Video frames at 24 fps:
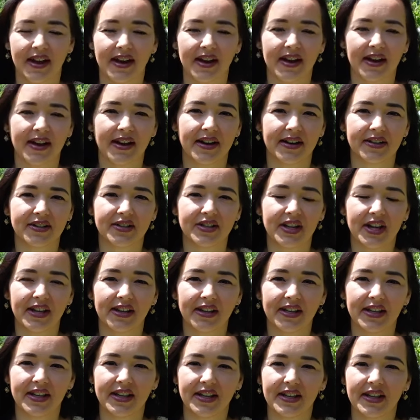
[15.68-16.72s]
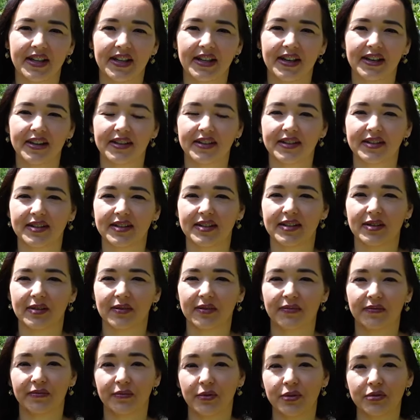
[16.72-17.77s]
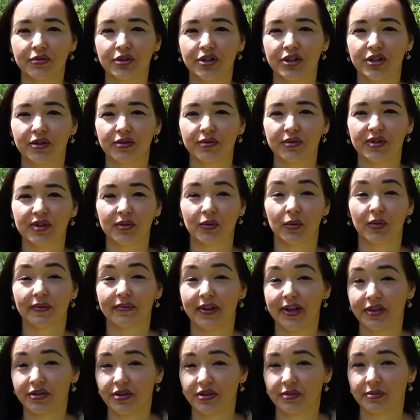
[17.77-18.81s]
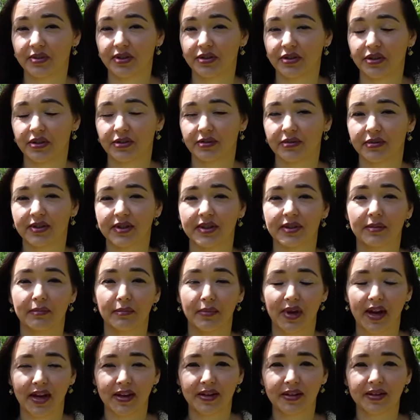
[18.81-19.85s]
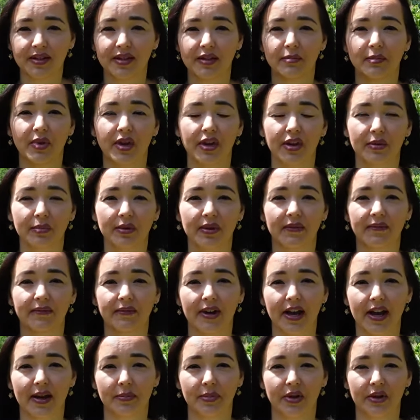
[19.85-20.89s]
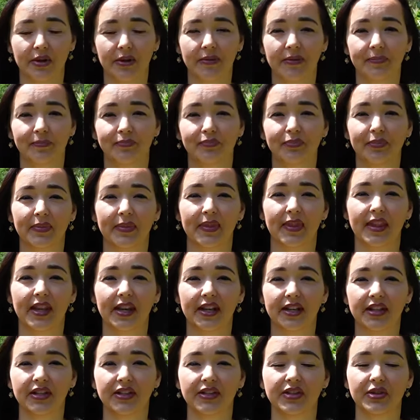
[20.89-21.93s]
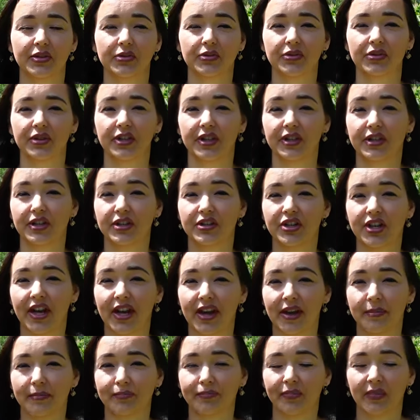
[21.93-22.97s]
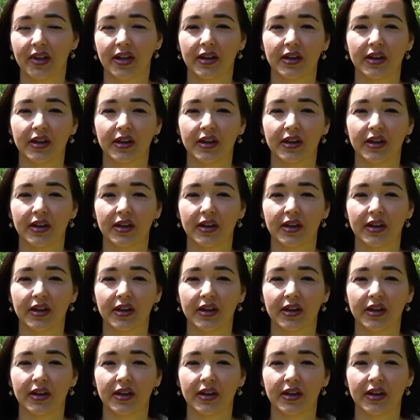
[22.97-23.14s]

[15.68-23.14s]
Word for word: Uh, jelly is the fruit juice or vegetable juice minus the pulp or fiber that is usually in the jam.